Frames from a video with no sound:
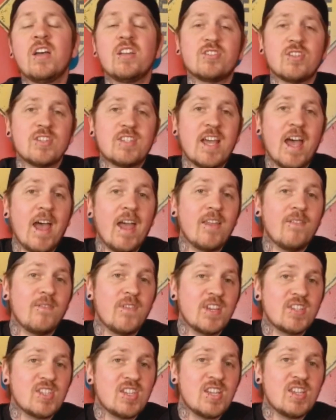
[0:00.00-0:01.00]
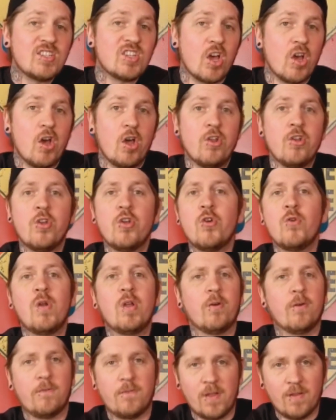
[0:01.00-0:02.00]
Today, this is a new
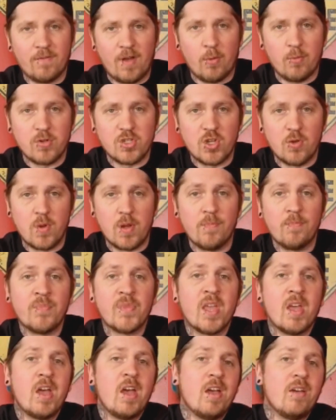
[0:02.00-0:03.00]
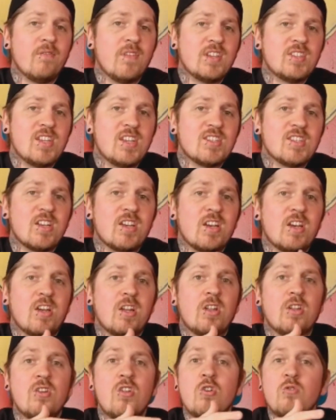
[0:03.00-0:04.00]
little thing that we're doing. This is
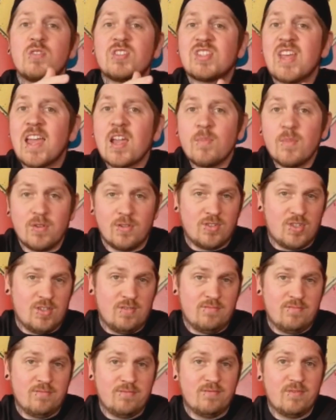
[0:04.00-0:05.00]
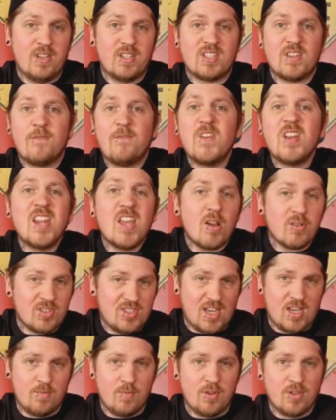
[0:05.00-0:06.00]
a new segment. It's a video
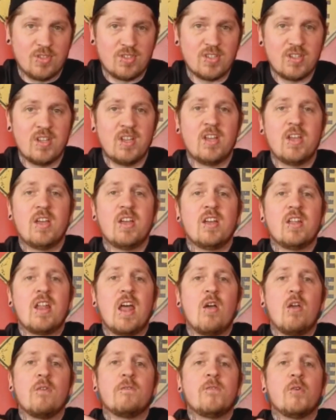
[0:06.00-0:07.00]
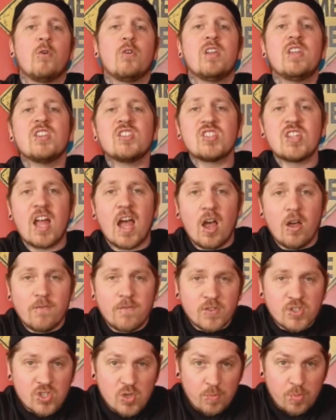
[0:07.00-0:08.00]
segment. Now, if you're a listener
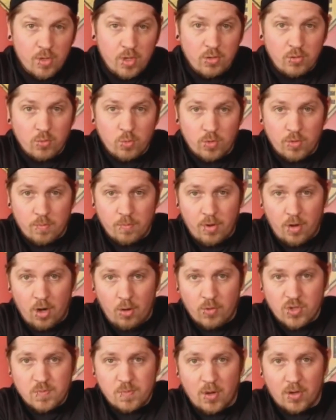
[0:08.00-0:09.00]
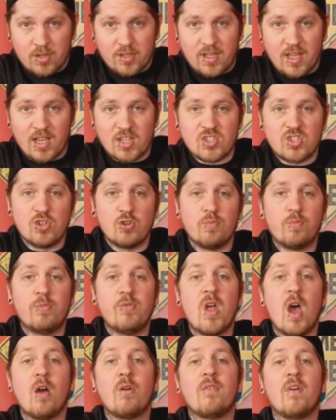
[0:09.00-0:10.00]
of the Superglued Wooden Pirates podcast, you
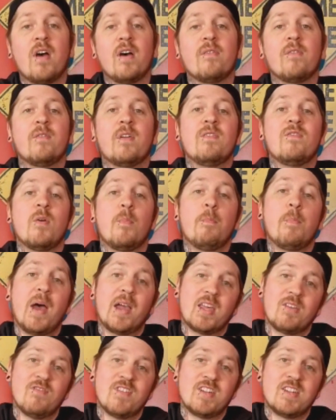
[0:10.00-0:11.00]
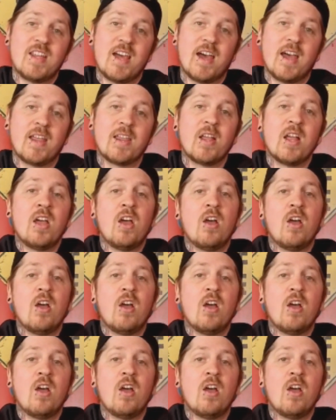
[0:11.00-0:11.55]
know that in the back in the day,